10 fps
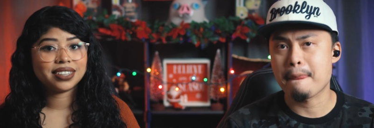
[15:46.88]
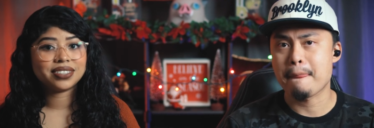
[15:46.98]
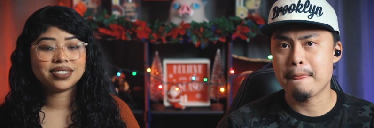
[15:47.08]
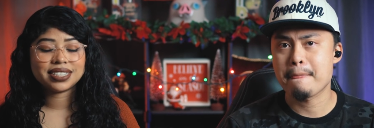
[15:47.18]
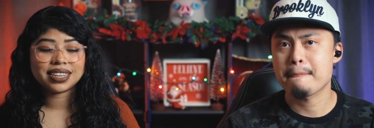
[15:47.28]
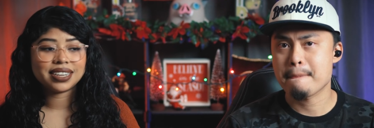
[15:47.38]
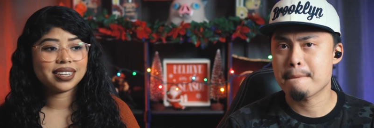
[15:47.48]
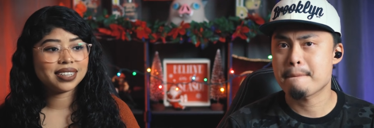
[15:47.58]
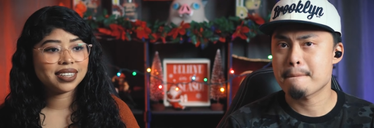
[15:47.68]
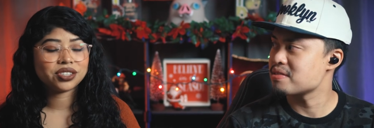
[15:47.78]
Speaker 1: Mm-hmm. Those
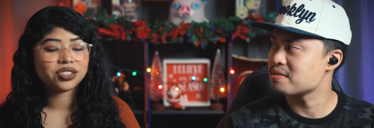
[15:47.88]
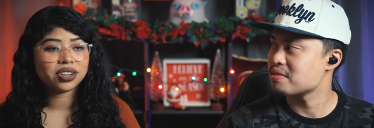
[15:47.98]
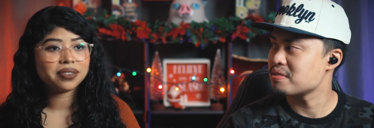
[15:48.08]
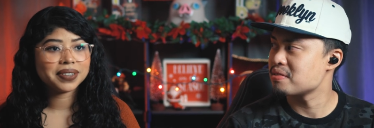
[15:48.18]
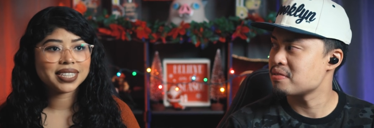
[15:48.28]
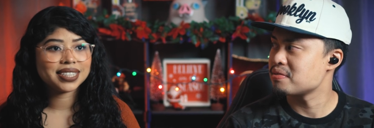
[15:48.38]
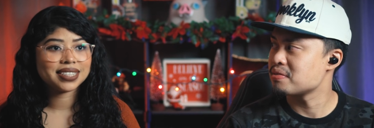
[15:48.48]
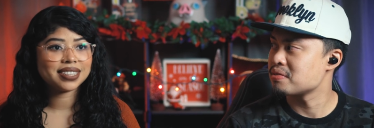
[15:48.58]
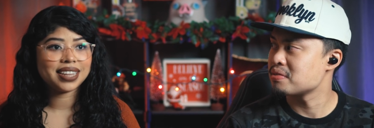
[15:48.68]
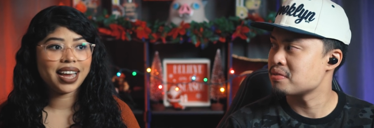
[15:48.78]
uh,
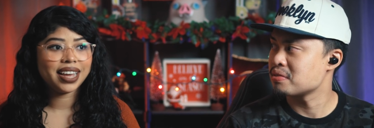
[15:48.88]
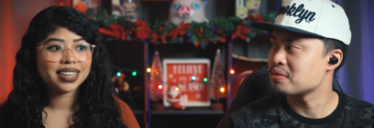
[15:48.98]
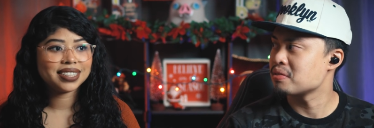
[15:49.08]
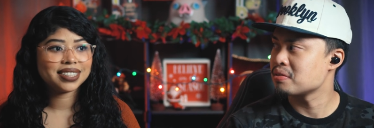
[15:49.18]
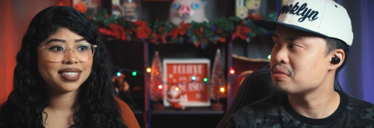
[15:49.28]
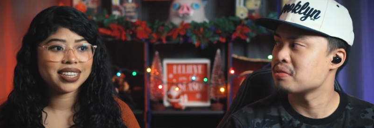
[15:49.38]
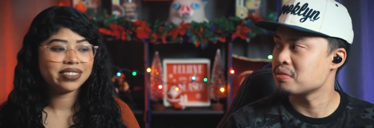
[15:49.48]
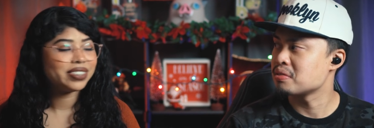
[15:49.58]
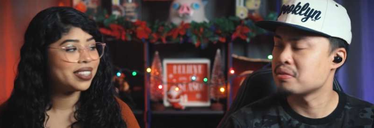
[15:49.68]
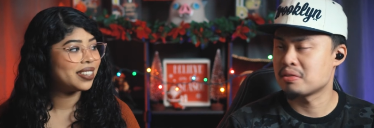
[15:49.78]
servants, knights, and
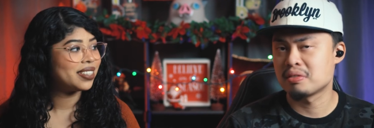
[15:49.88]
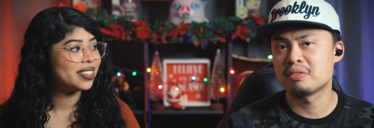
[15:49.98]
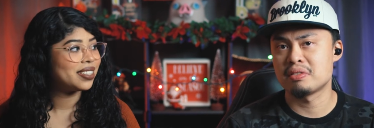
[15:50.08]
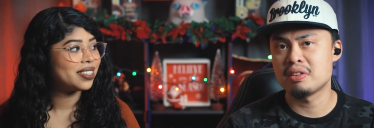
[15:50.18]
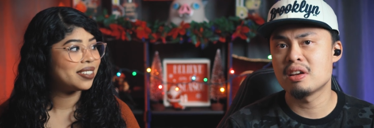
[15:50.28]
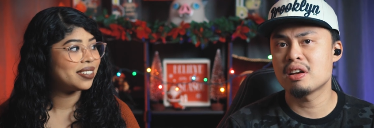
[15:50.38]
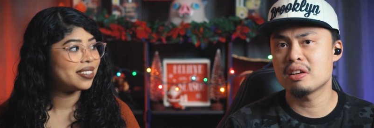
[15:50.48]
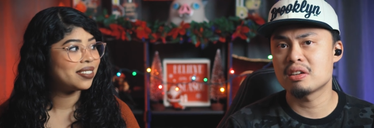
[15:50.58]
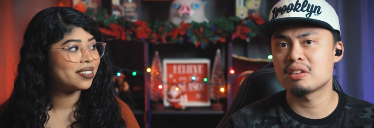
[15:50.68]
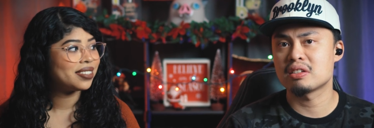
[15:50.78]
everything.
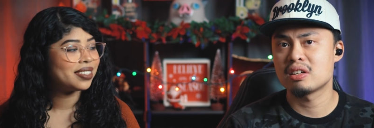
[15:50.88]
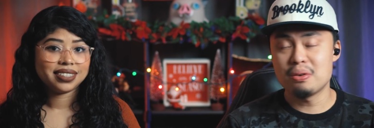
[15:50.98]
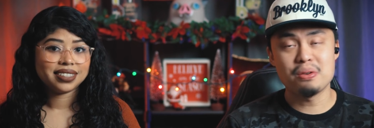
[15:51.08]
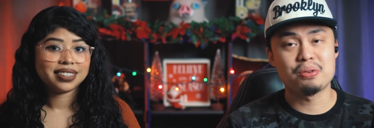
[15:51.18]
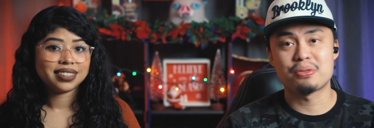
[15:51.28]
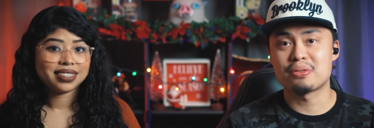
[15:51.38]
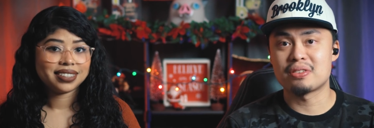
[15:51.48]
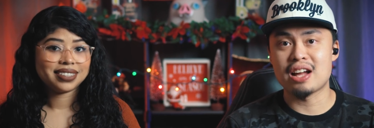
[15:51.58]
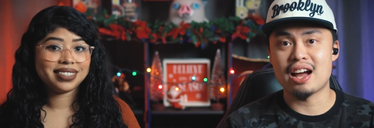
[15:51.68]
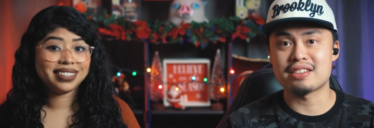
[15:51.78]
Speaker 2: Yeah. Whew.
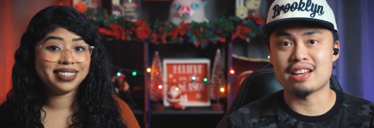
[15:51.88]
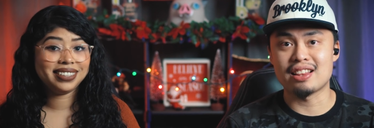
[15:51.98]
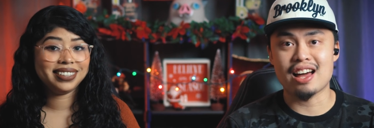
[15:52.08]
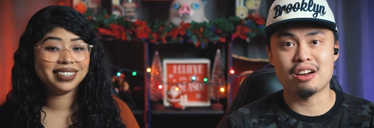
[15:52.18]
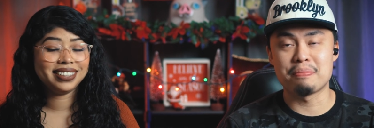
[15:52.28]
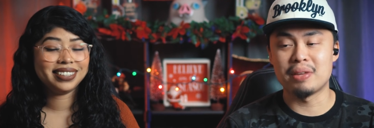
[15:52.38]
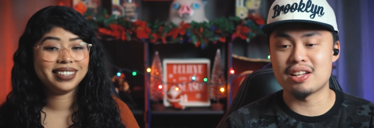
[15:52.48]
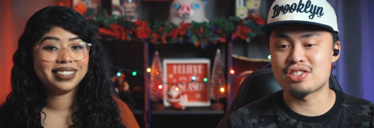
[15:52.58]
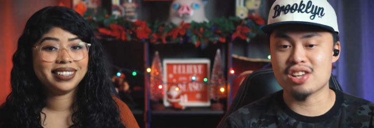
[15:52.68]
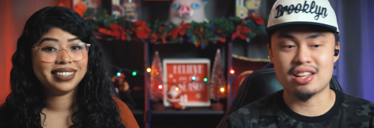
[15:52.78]
Guys, a lot of
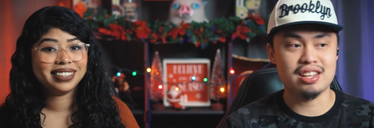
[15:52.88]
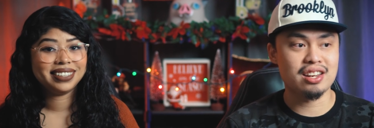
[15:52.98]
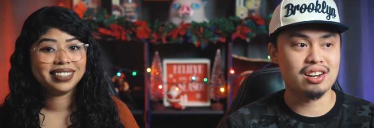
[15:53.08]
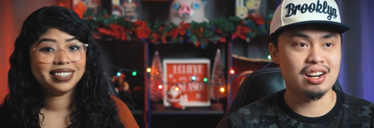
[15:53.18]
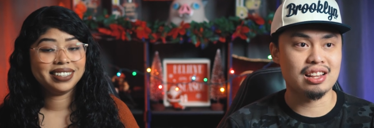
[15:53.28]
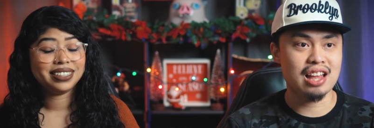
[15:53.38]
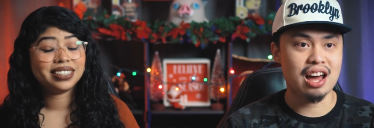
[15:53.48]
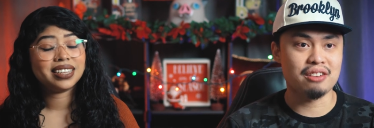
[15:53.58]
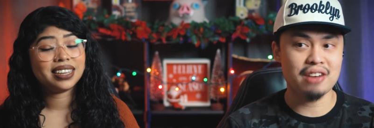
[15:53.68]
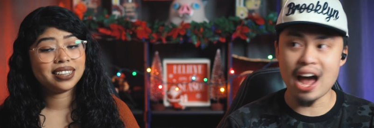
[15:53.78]
bloodshed here, a lot of